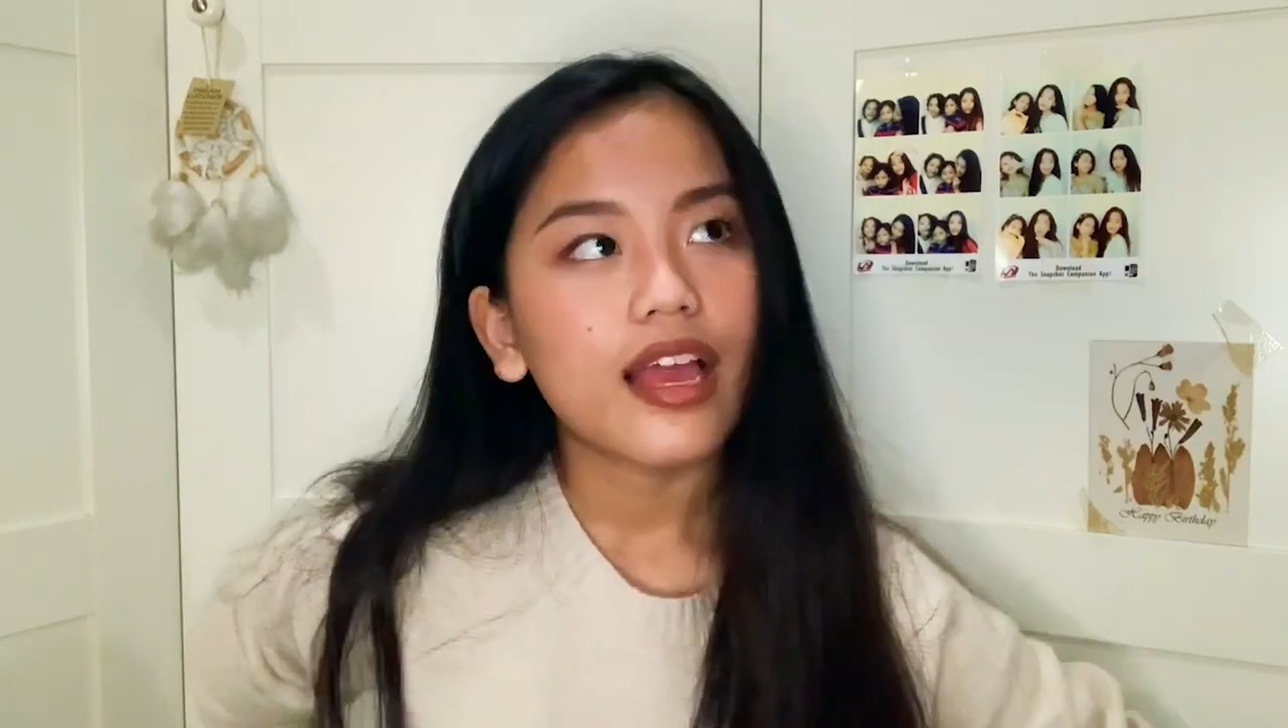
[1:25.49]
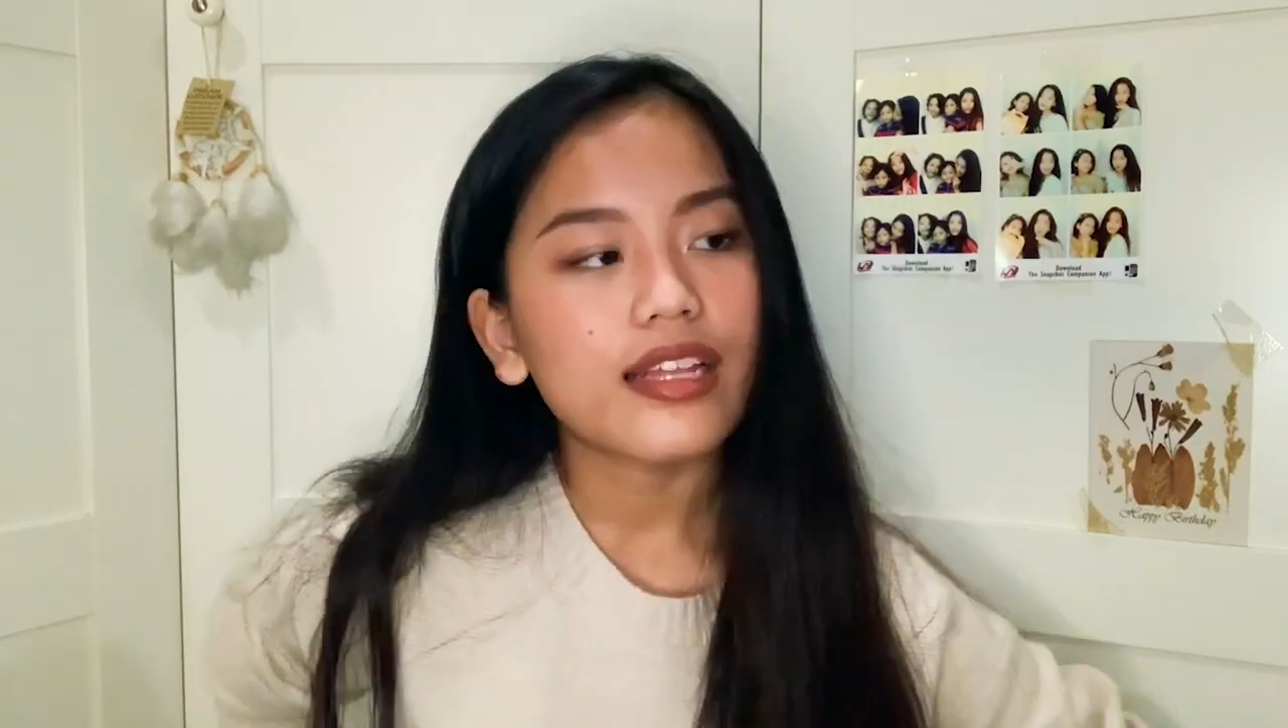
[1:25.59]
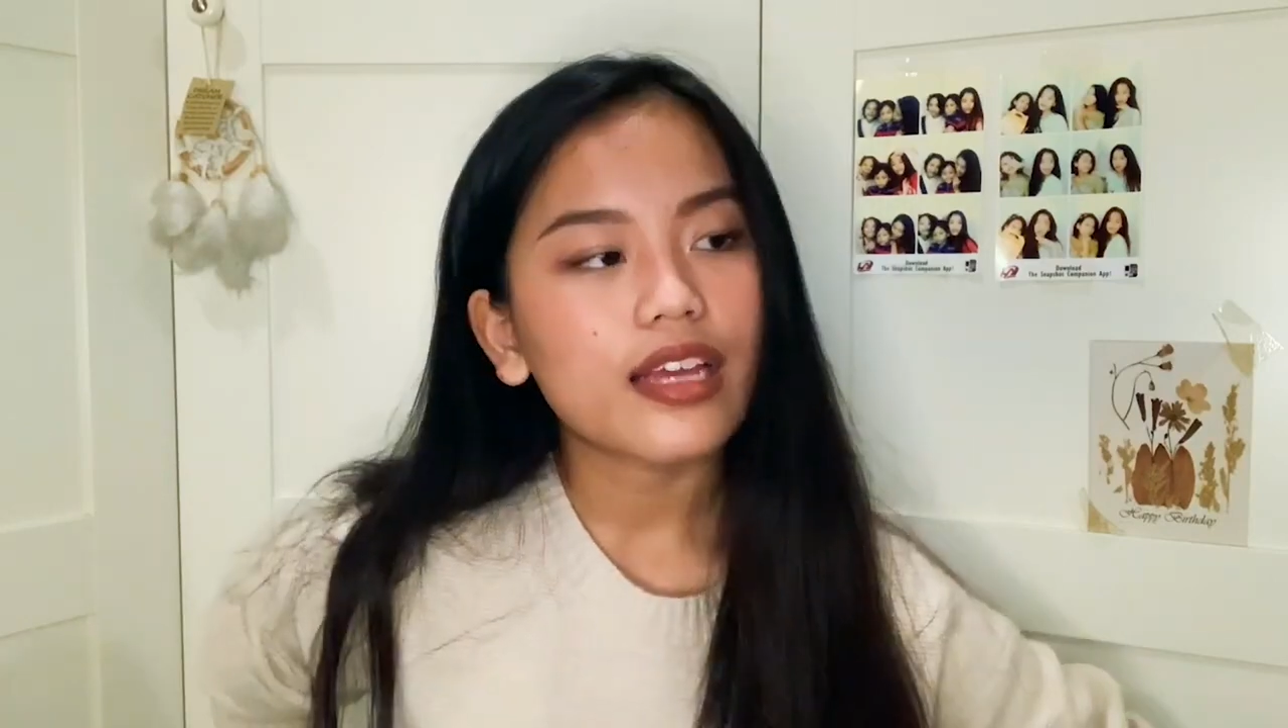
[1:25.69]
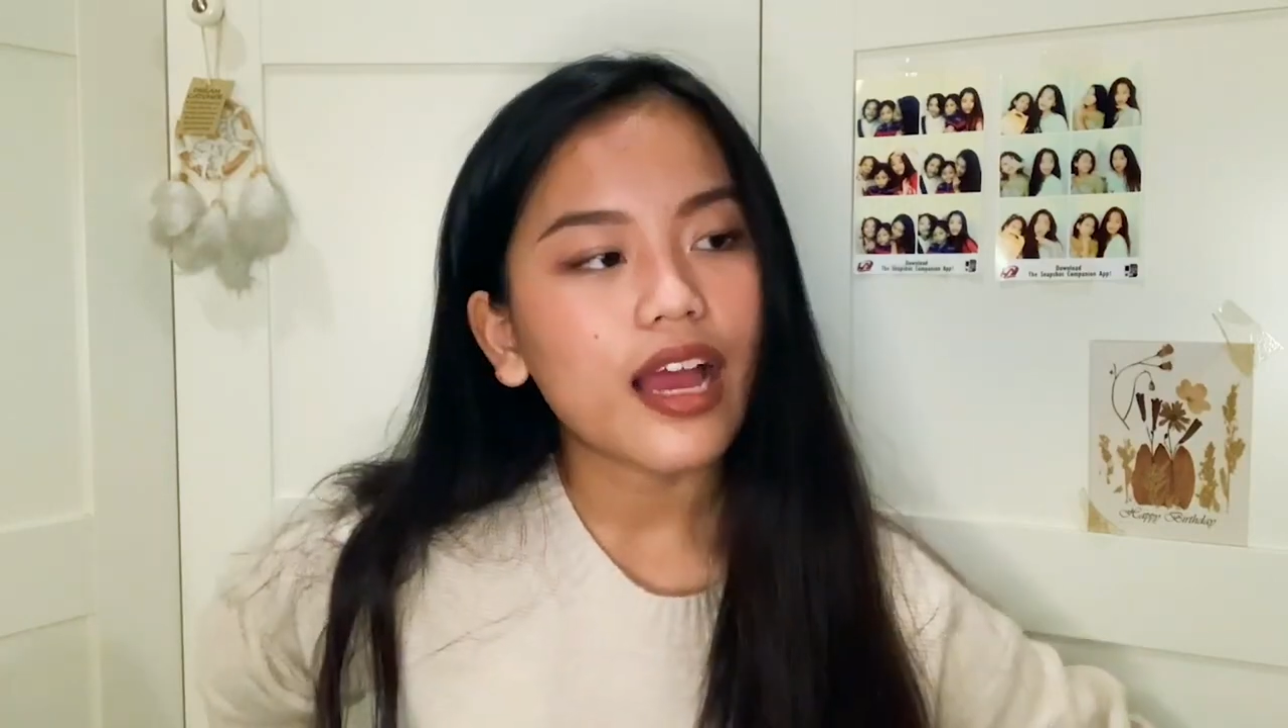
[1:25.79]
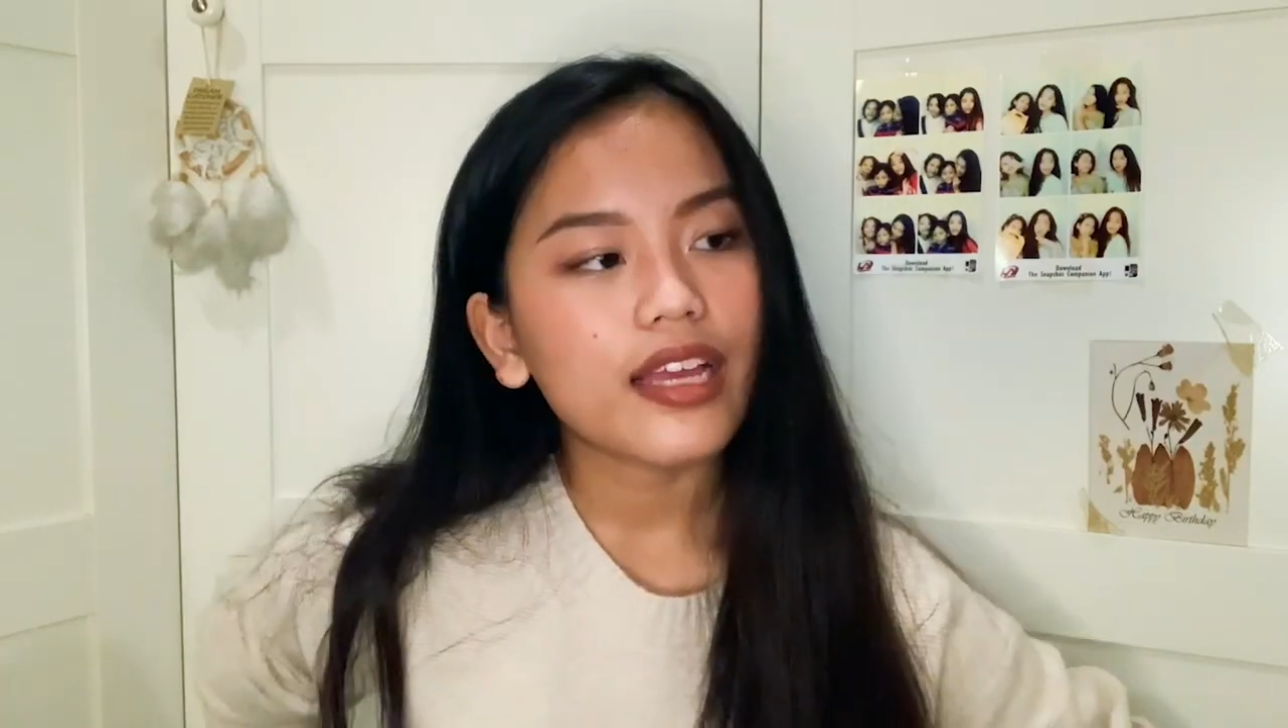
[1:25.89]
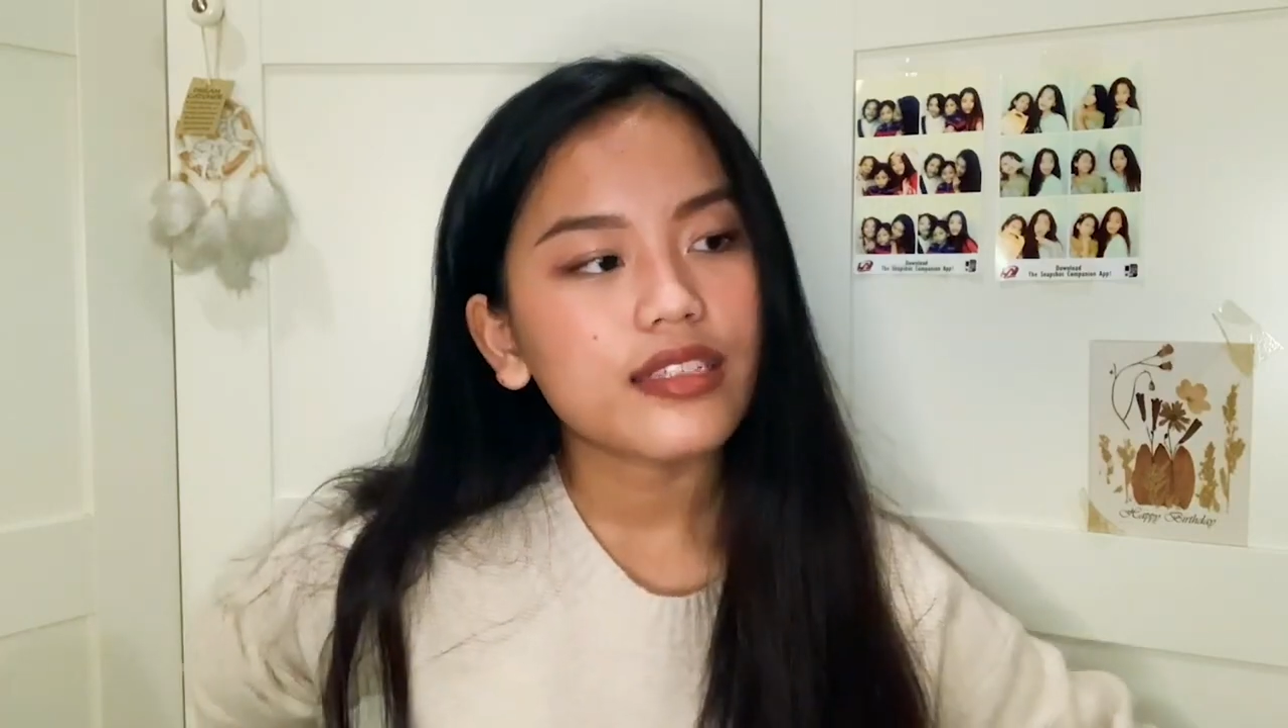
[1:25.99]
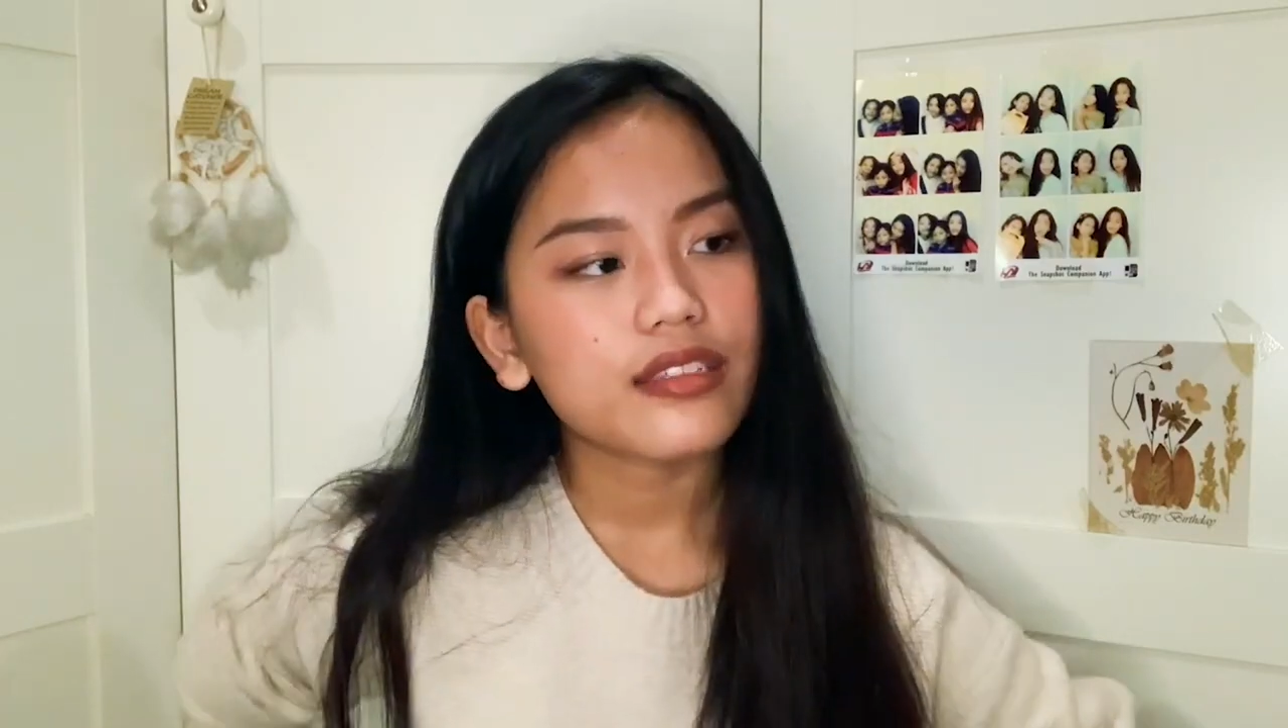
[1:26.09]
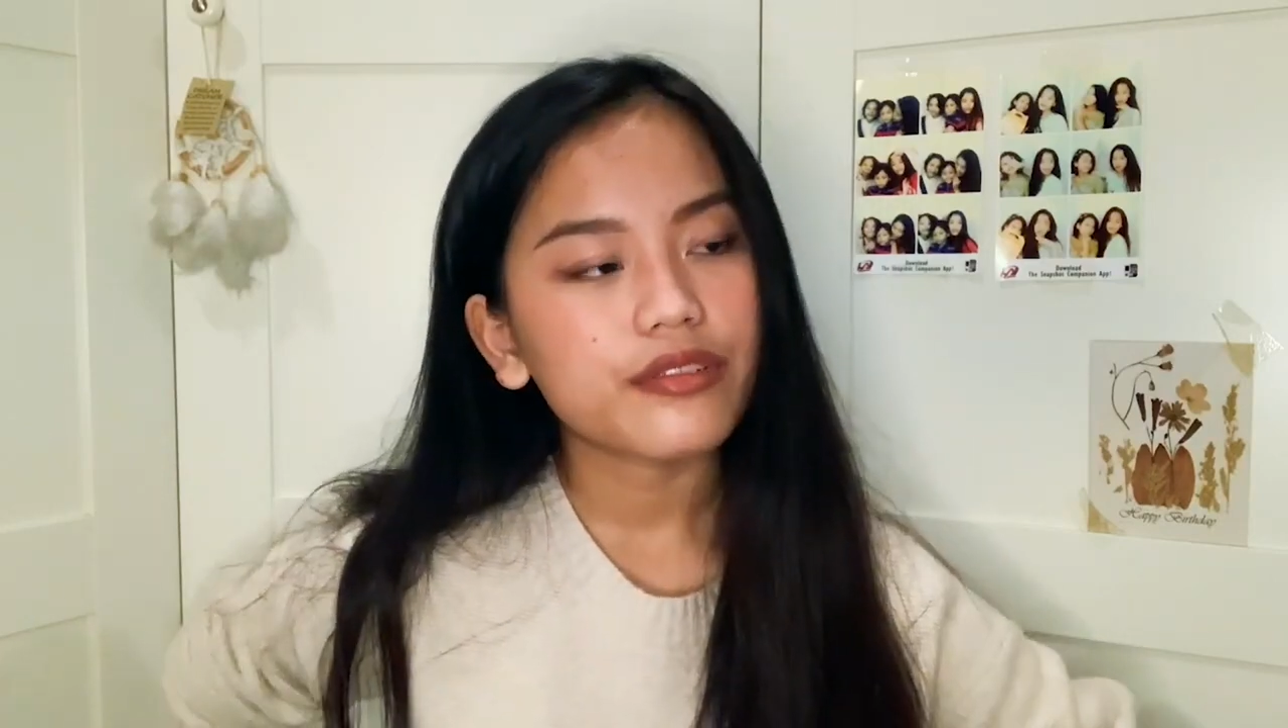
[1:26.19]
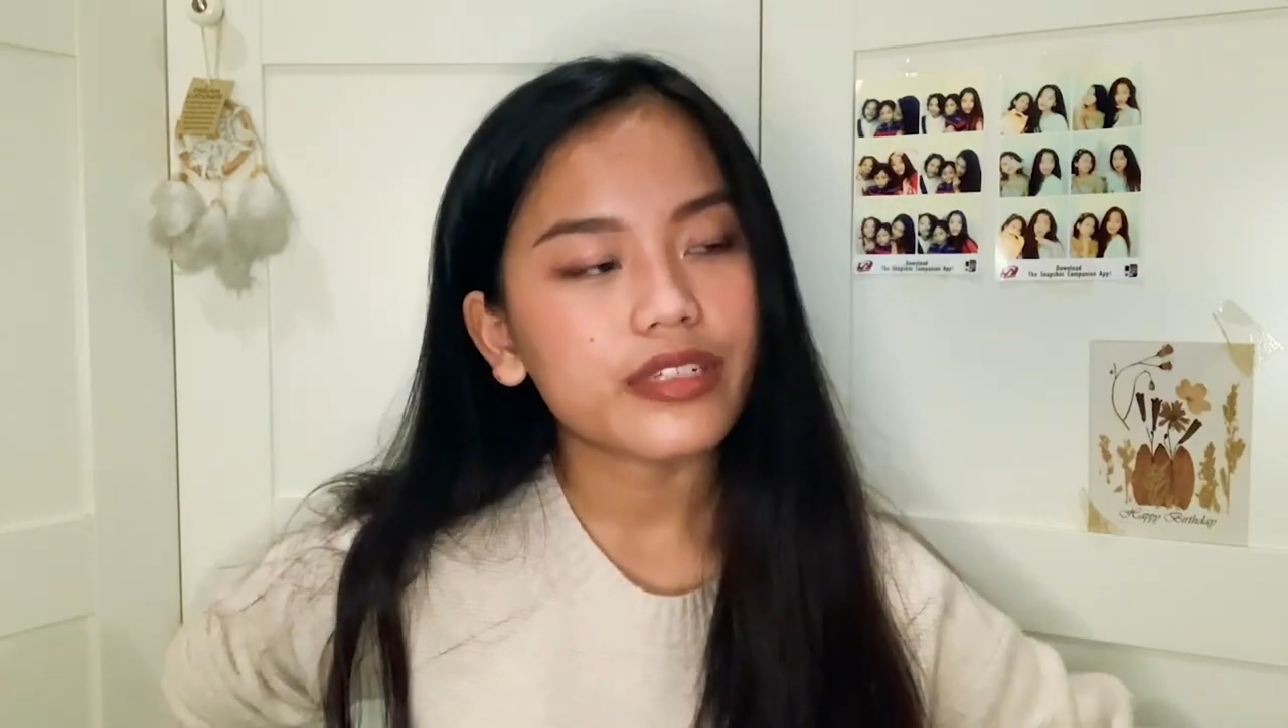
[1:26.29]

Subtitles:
And I didn't